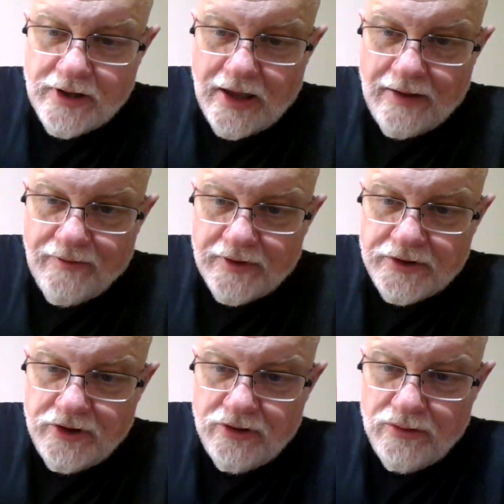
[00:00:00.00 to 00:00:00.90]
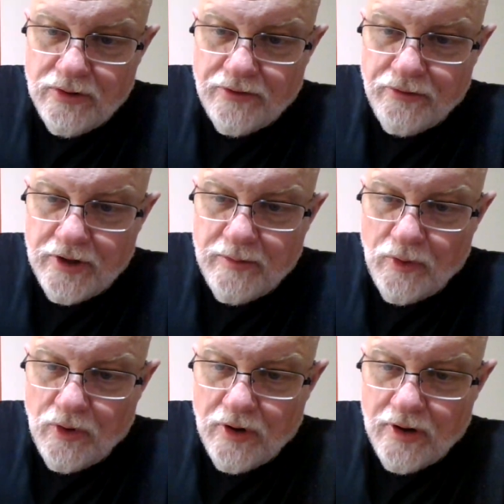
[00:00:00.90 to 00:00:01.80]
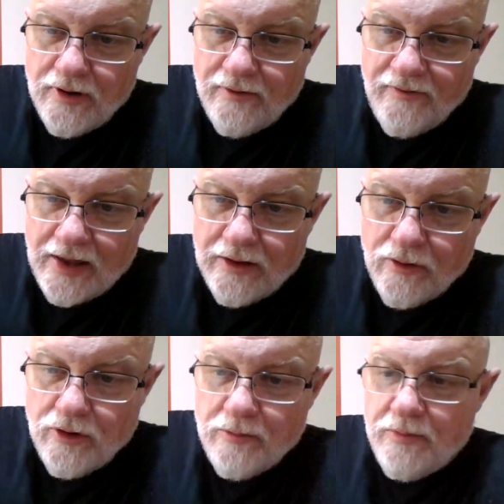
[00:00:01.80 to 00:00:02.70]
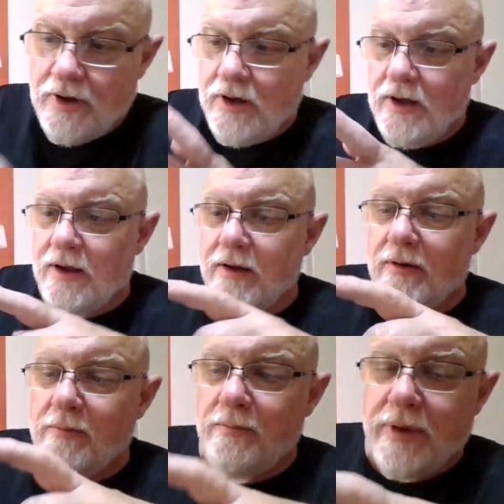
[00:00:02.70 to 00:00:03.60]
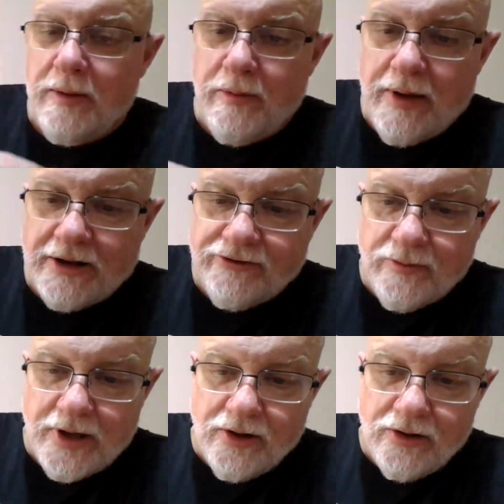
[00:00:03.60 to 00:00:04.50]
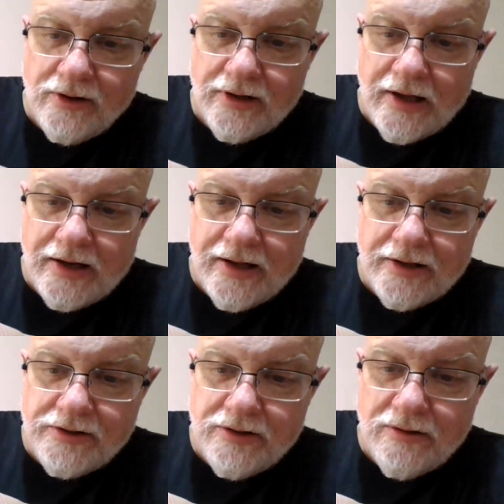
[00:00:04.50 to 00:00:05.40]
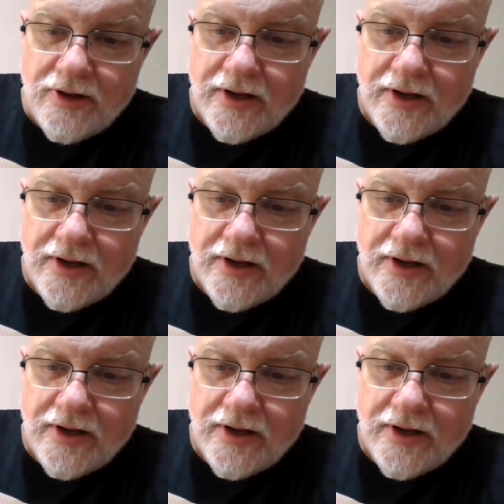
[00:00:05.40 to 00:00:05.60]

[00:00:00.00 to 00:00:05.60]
I have two or three more Valancourt paperbacks from Hell I didn't get to.